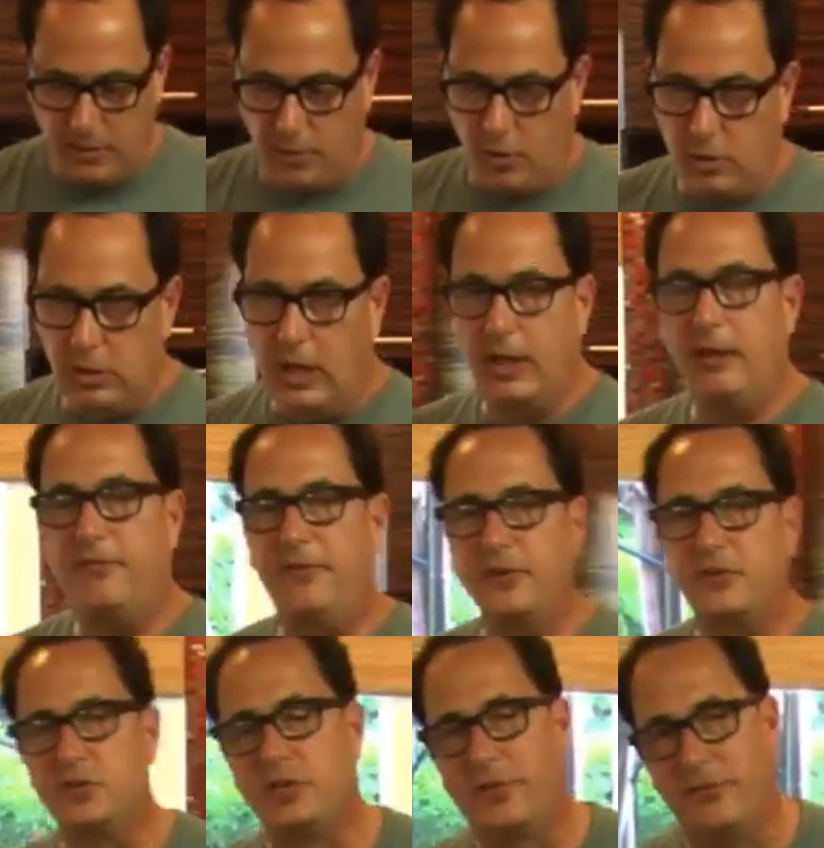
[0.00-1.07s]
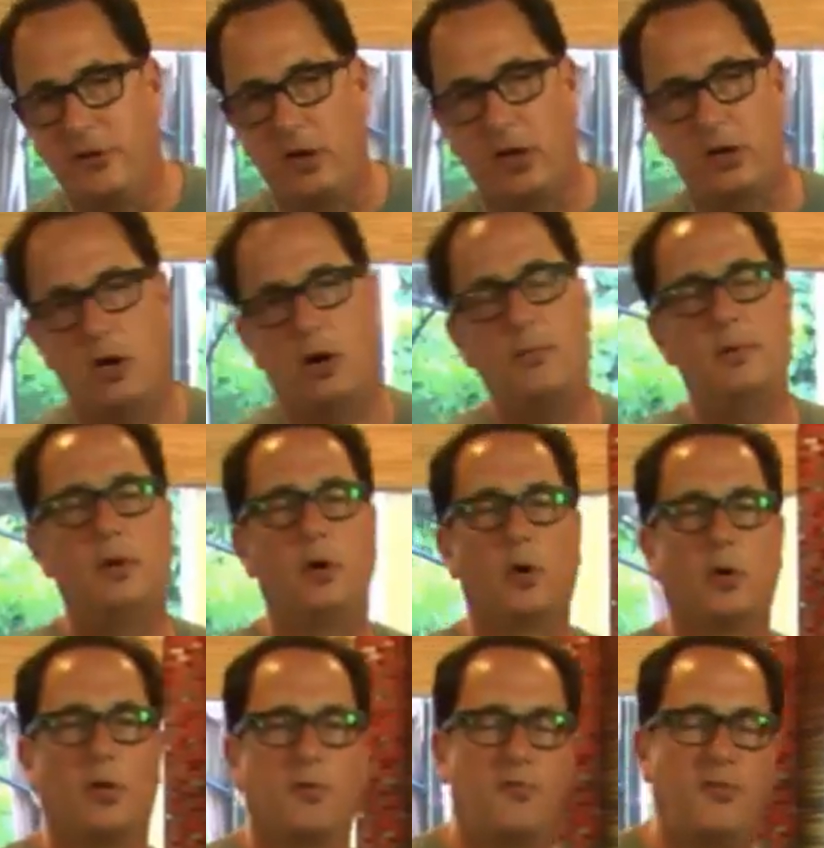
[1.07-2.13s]
They're online at fixtures living dot com. You can
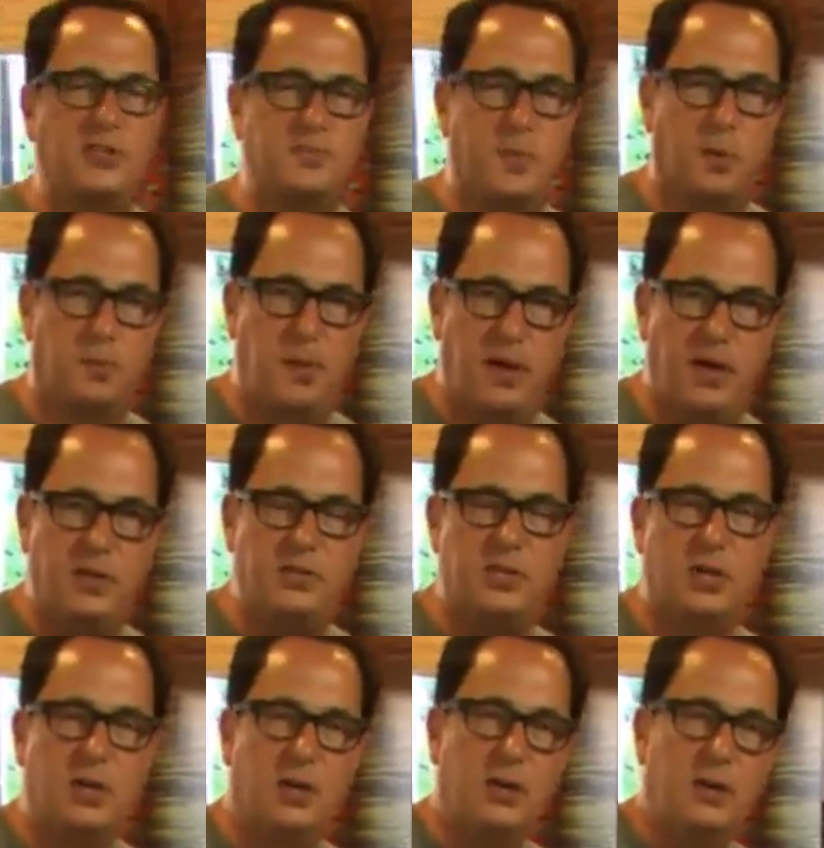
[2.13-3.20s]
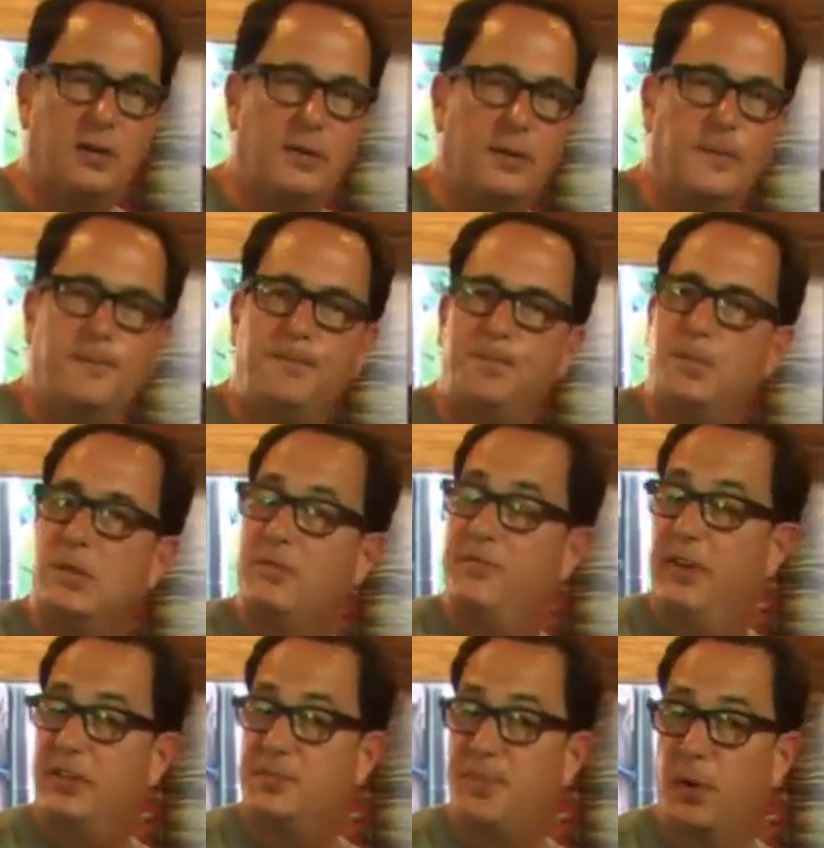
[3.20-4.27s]
go to their Facebook page,
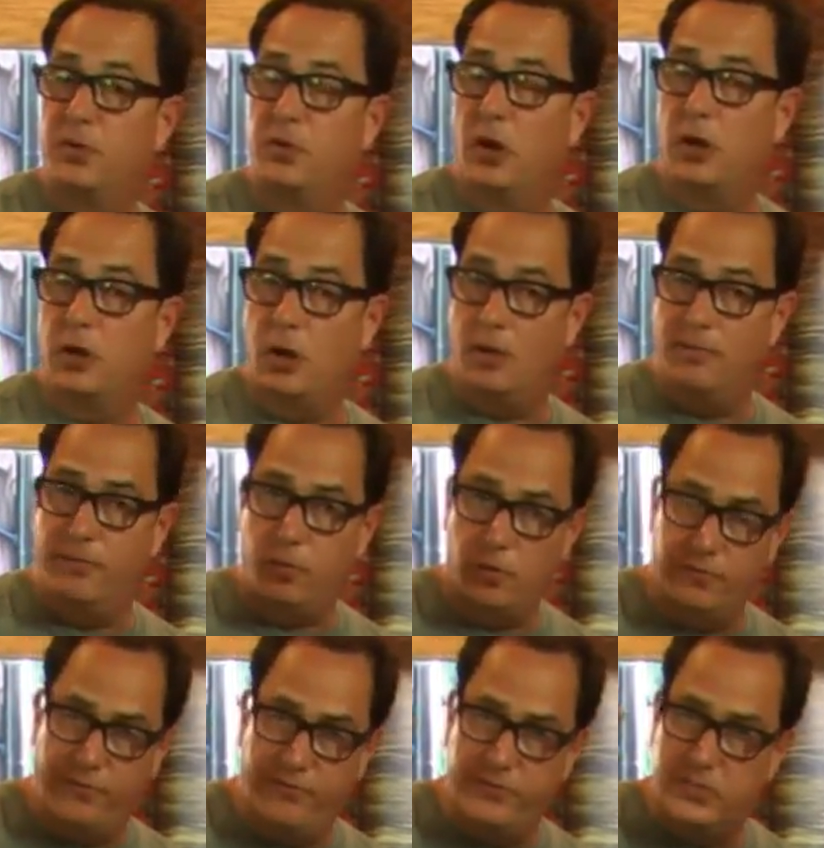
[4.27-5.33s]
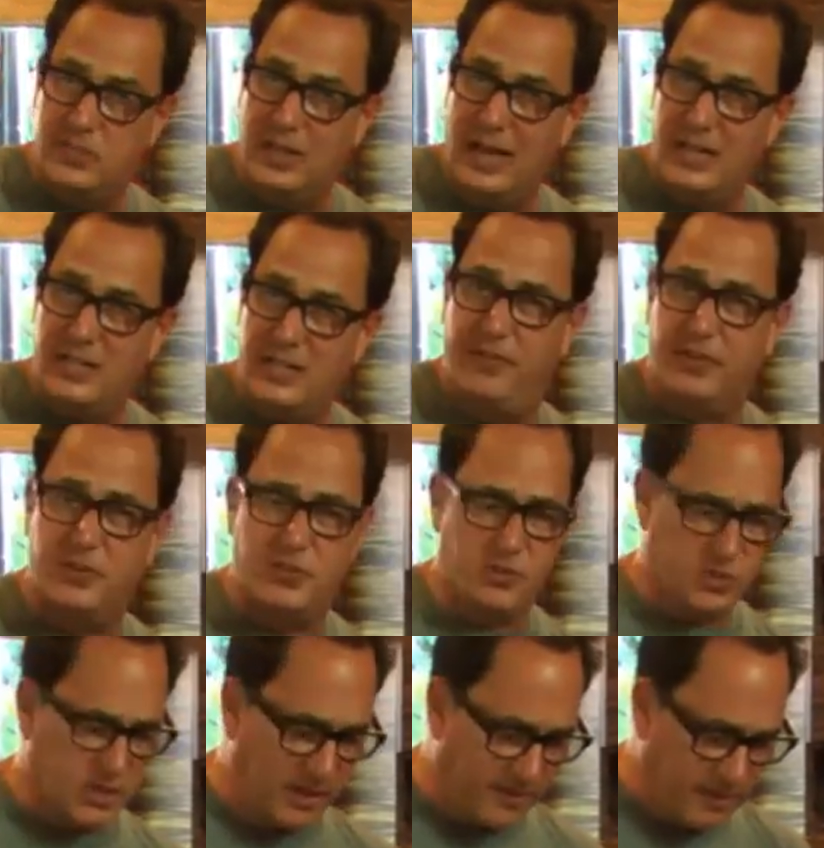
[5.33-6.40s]
facebook.com forward slash
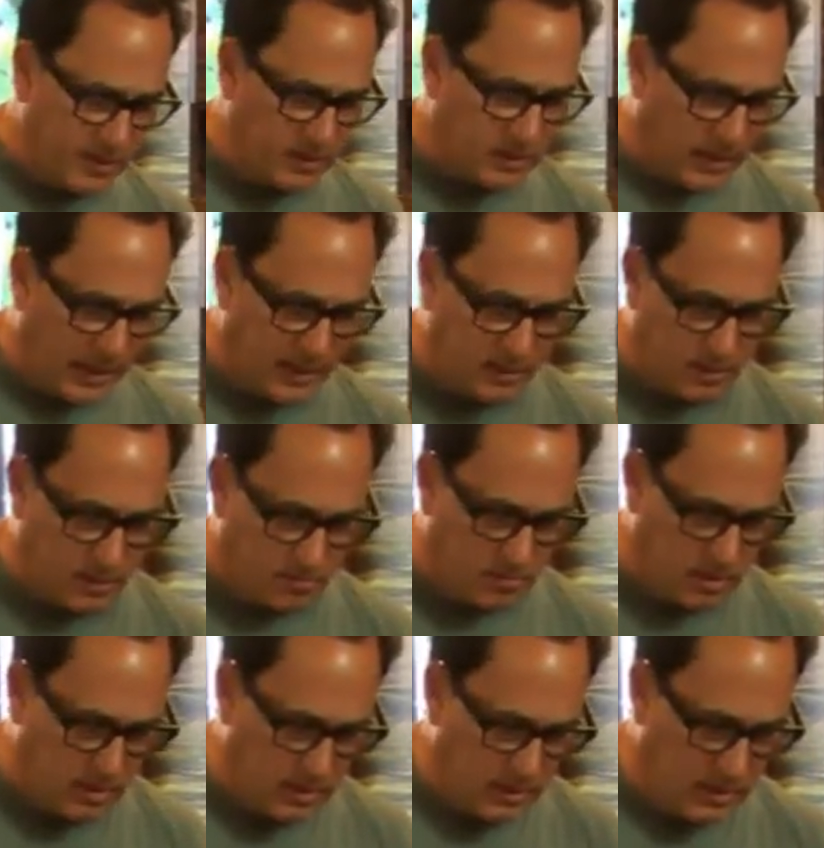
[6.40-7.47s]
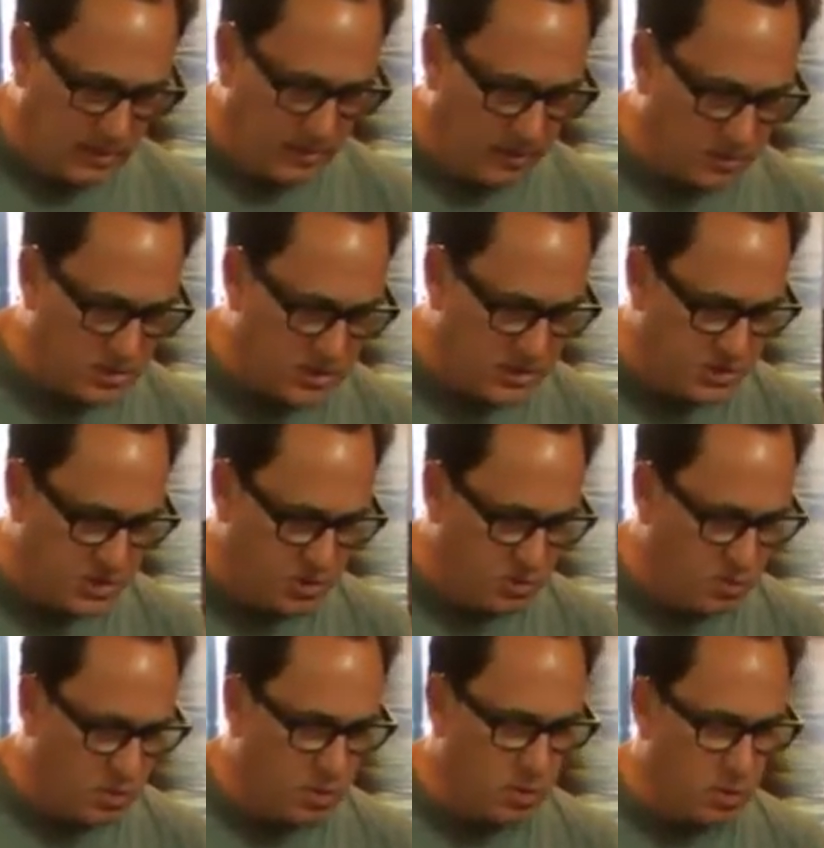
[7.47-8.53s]
fixturesliving. Like them. They'll send
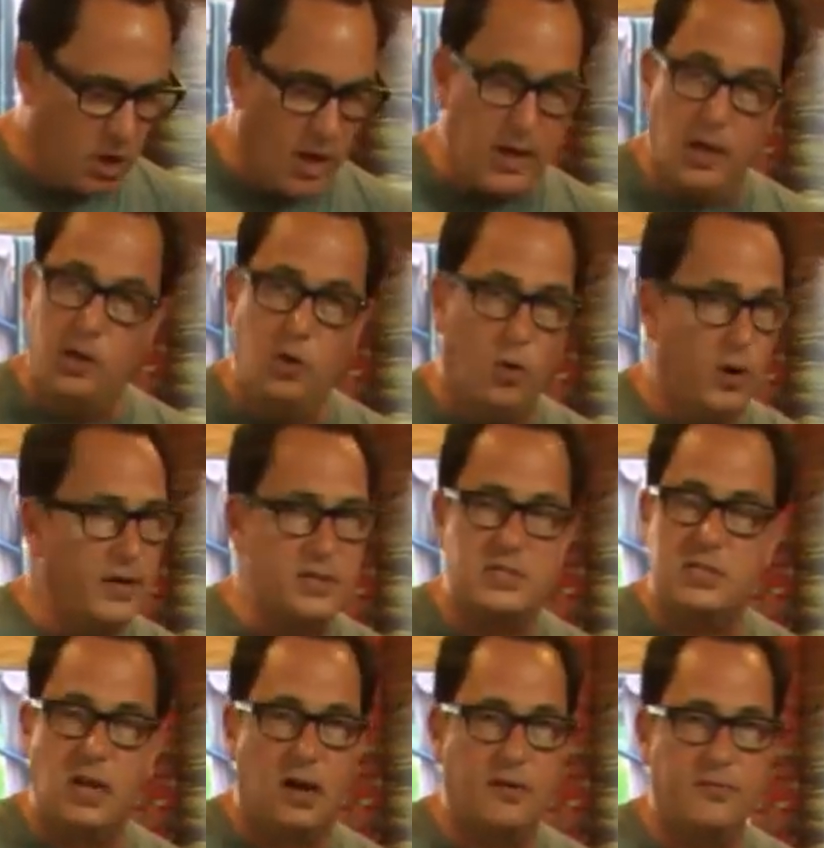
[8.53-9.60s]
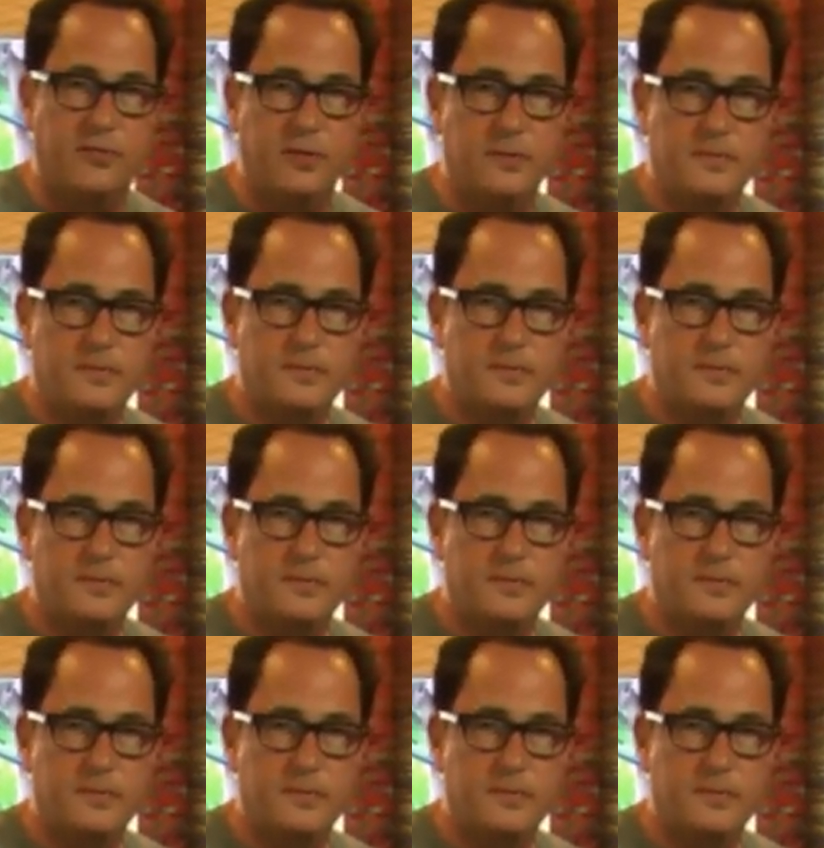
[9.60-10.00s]
you not annoying stuff.